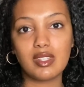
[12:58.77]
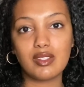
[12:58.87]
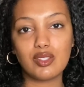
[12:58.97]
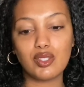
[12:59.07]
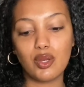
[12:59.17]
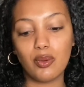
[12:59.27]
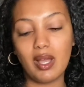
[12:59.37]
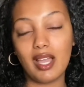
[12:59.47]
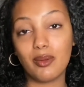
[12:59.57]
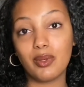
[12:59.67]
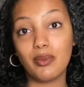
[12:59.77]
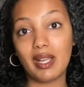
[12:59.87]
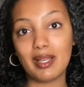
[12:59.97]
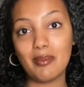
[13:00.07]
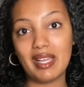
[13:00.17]
so I would
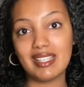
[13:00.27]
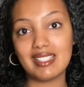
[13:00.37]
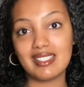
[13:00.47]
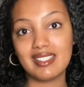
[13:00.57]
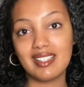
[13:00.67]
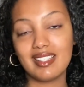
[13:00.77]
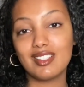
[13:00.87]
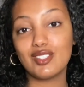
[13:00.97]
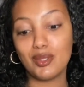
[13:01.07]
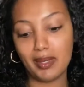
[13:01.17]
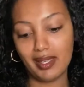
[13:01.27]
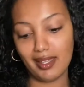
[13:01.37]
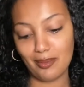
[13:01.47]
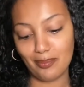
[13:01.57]
recommend doing it.